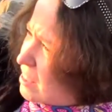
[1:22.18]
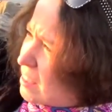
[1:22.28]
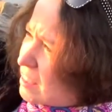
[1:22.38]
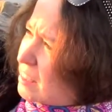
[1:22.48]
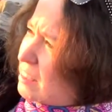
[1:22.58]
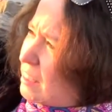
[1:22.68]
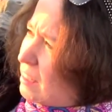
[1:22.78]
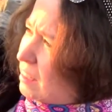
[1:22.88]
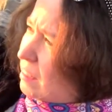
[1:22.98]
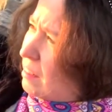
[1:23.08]
the
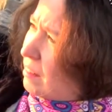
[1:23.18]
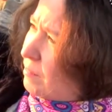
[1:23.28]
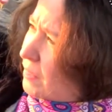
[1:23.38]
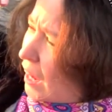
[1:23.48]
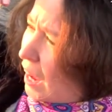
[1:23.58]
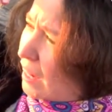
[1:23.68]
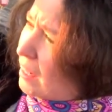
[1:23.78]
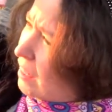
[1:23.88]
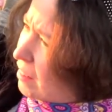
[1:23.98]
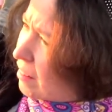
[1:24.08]
sea, I
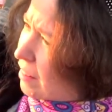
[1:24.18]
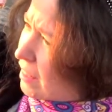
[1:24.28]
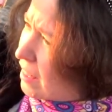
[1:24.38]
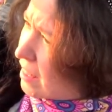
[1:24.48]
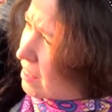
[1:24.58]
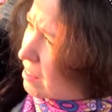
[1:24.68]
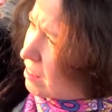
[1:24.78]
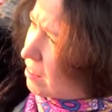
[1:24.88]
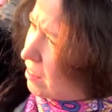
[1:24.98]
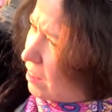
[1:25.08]
hear the
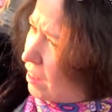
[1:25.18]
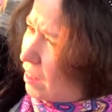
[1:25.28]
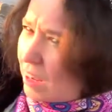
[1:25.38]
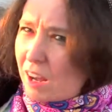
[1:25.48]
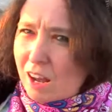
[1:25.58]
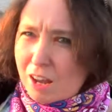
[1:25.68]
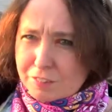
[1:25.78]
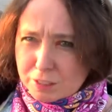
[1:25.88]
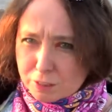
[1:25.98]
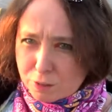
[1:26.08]
hiss of
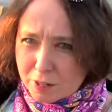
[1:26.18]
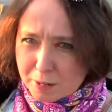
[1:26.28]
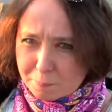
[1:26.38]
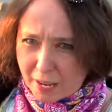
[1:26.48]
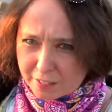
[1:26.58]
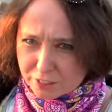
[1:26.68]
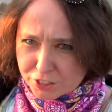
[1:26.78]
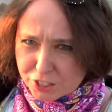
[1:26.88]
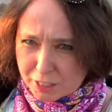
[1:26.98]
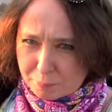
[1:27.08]
the lurid
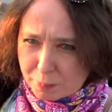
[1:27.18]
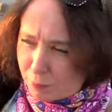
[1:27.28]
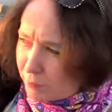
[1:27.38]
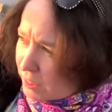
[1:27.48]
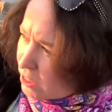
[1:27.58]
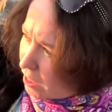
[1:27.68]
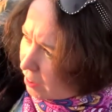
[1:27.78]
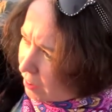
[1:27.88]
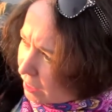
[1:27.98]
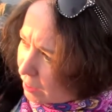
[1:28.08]
battleship
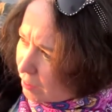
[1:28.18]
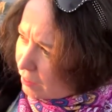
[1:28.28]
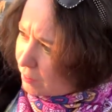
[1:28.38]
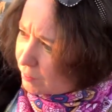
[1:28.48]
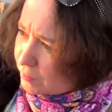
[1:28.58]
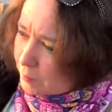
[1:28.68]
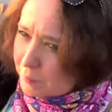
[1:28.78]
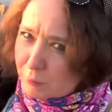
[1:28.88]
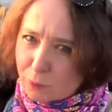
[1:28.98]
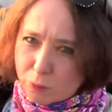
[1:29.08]
returning from
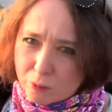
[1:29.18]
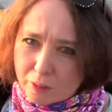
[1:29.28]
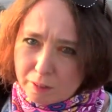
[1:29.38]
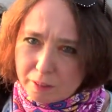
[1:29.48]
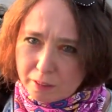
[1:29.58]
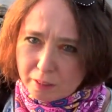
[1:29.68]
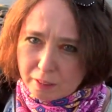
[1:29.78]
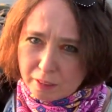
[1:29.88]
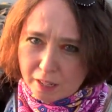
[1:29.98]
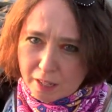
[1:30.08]
the war.
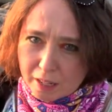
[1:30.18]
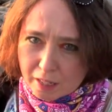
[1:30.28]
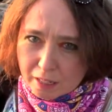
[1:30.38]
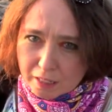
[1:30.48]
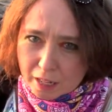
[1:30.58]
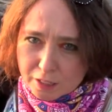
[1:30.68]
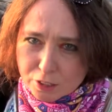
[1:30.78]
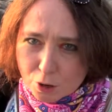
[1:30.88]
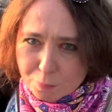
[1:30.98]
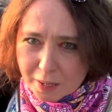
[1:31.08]
Yet
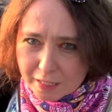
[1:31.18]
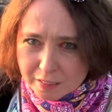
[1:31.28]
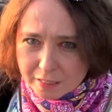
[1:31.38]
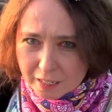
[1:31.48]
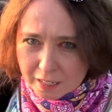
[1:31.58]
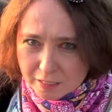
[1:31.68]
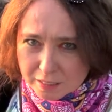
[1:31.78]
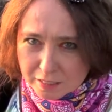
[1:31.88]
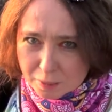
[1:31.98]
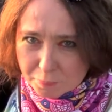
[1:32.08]
no man
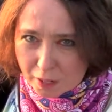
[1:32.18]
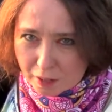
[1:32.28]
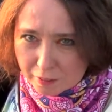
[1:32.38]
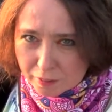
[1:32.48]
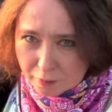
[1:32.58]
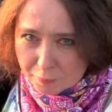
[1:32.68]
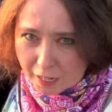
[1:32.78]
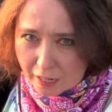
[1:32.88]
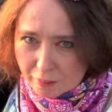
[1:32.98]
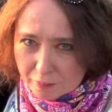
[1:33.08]
stands upon her
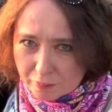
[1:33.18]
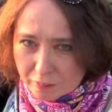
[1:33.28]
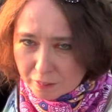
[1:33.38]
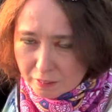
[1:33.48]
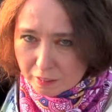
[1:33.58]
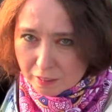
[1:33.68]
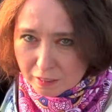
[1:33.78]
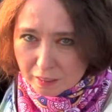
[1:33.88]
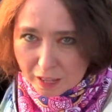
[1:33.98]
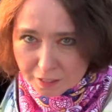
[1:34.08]
bow.
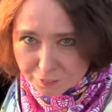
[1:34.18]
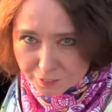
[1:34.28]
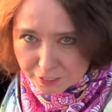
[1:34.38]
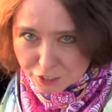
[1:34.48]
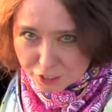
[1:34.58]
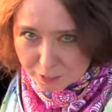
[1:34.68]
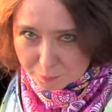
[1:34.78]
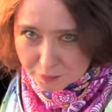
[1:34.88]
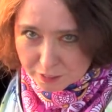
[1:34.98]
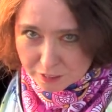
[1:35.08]
Life the
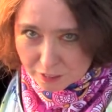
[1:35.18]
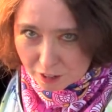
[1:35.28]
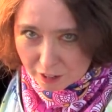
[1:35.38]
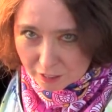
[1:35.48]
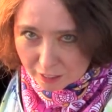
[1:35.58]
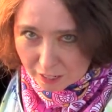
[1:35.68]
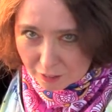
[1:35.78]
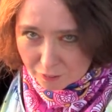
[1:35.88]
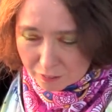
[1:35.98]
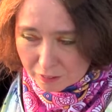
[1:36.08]
ship does not allow.